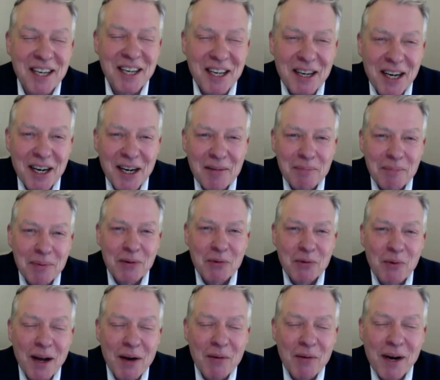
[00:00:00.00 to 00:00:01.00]
But
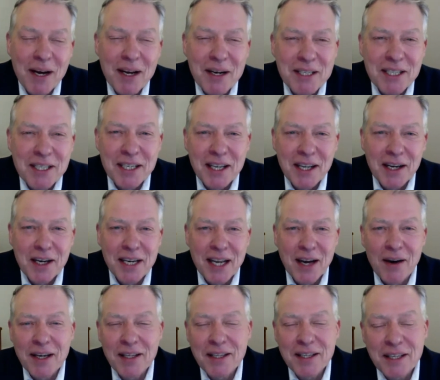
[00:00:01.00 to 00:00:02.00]
where does it lie now?
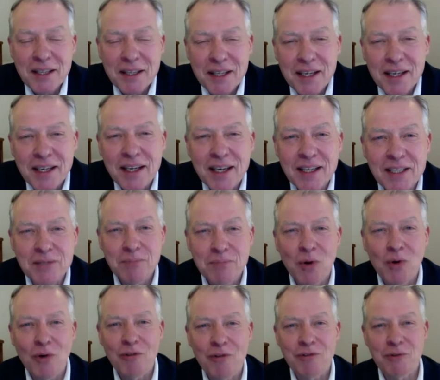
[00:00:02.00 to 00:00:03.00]
I think it's
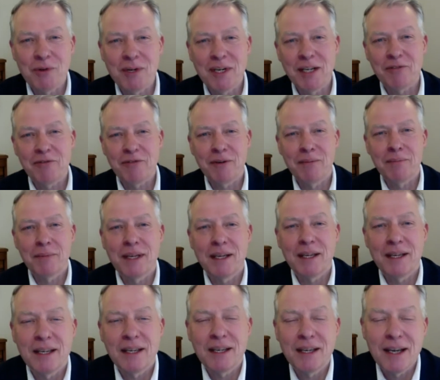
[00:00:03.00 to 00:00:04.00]
morphed really from
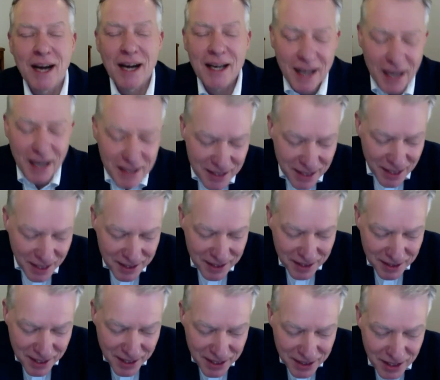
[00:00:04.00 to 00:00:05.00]
I think
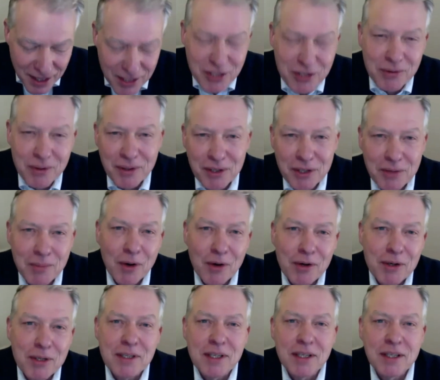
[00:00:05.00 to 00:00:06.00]
the industrial
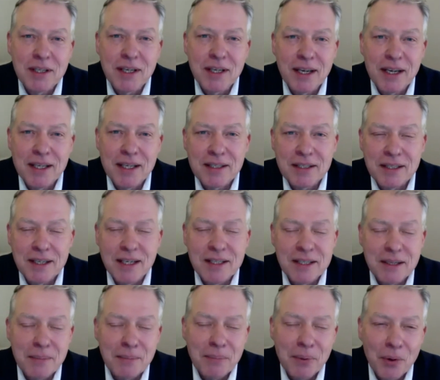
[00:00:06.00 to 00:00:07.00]
democracy thing is
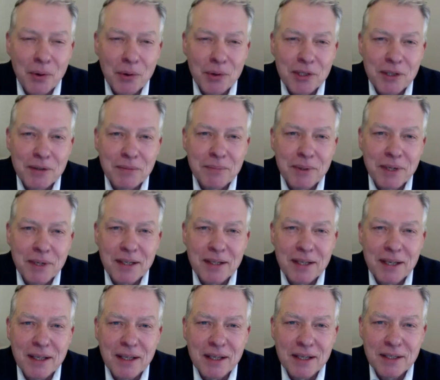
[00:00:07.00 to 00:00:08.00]
important, but I
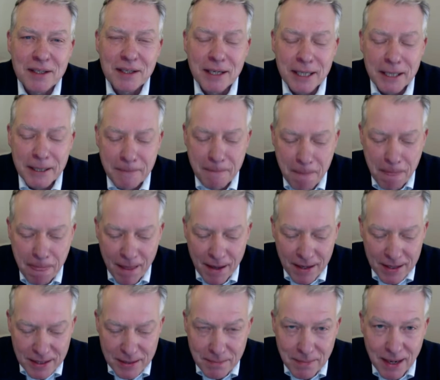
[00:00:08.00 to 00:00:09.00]
think there's a
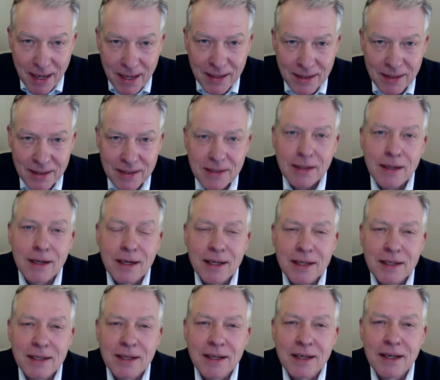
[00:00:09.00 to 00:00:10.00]
demand
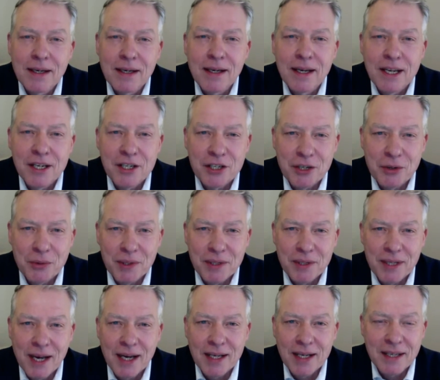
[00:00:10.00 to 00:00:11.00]
side issue with
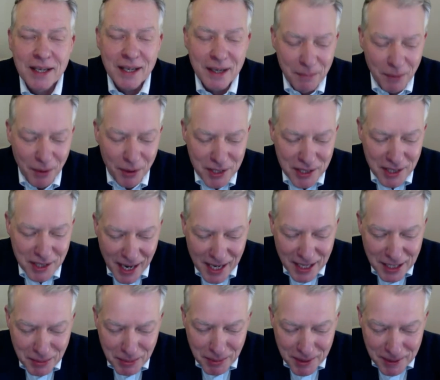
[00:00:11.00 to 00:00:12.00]
that. Morris
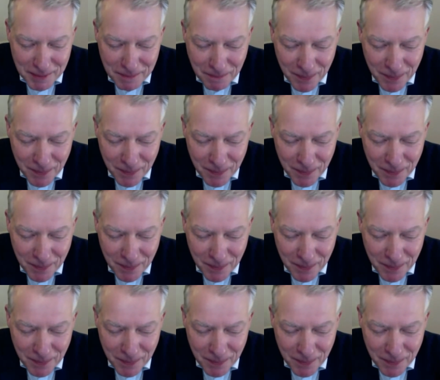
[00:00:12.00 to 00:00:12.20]
Glassman